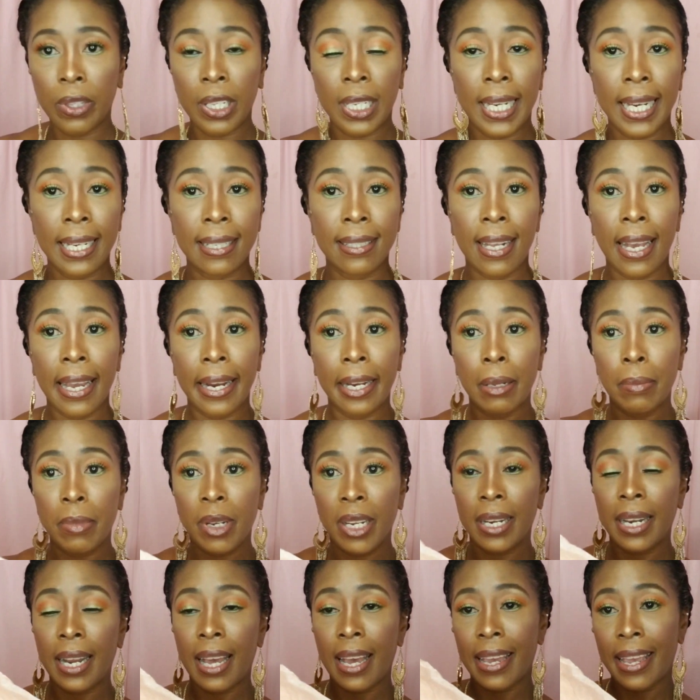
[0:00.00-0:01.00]
the next item
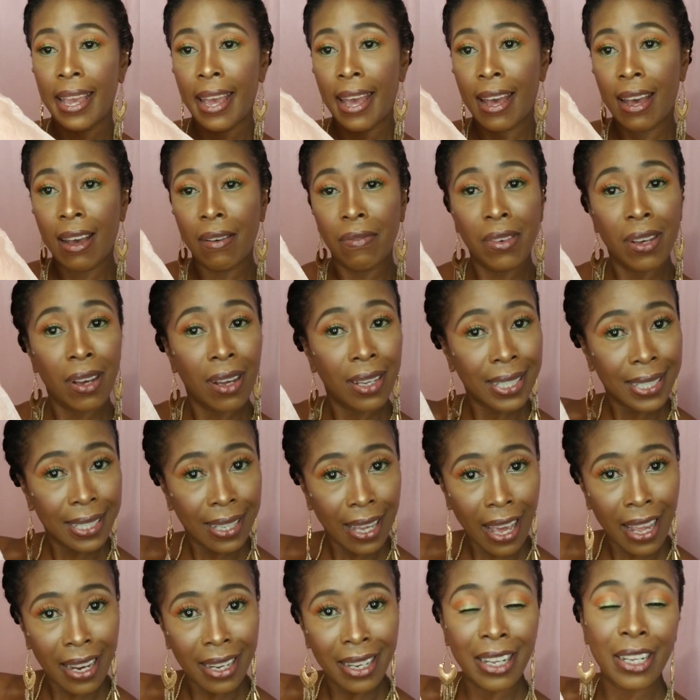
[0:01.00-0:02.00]
that I have,
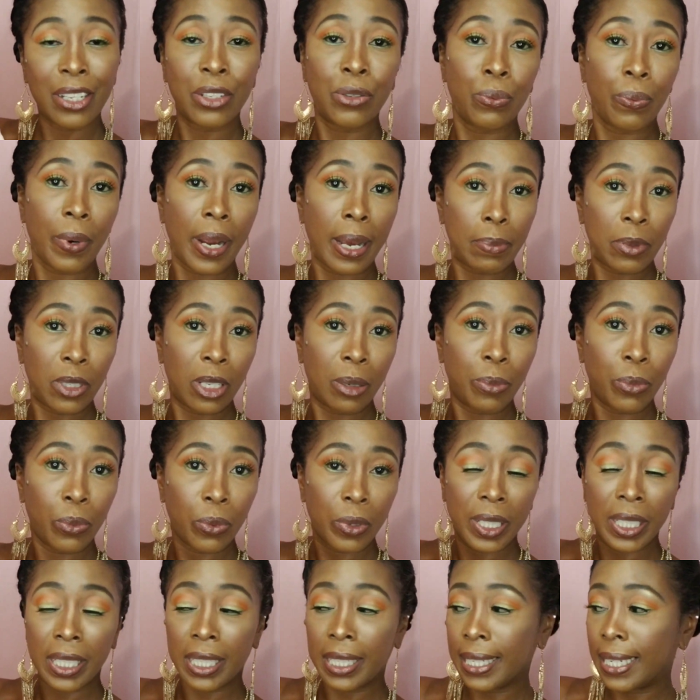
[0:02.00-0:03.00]
again, is wrapped up
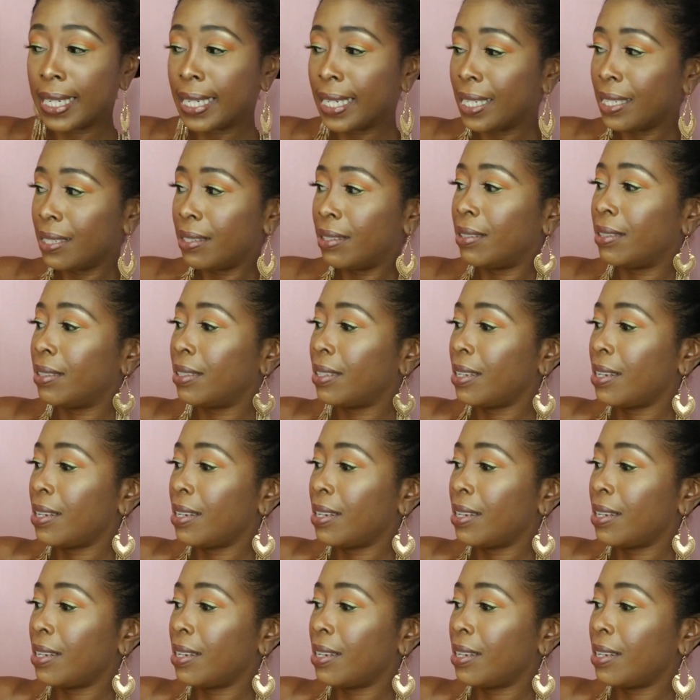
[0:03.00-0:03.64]
really nice.